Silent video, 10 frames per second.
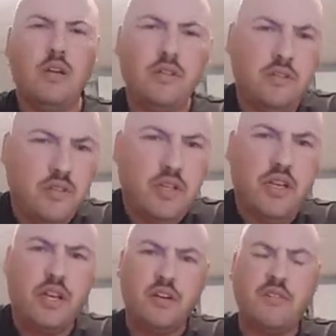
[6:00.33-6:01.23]
You could
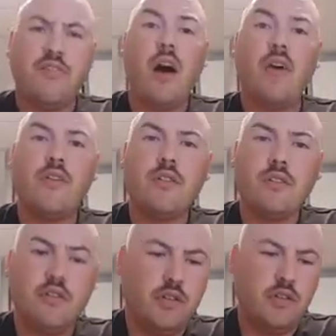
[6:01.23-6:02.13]
get your father,
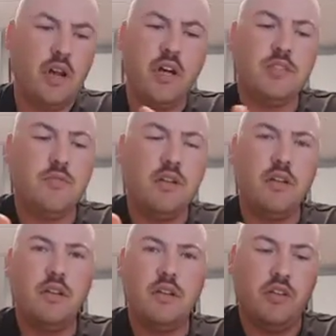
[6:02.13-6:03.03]
your
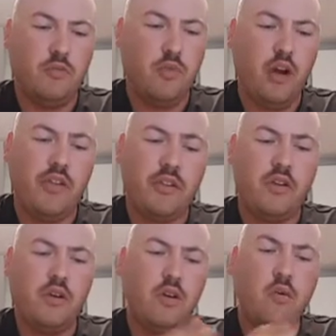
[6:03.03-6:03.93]
husband, your
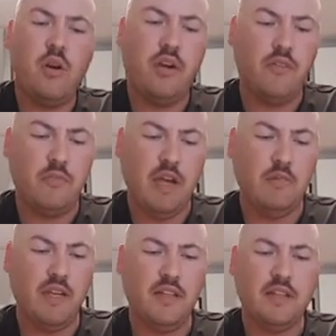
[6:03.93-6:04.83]
brother, whatever it may be.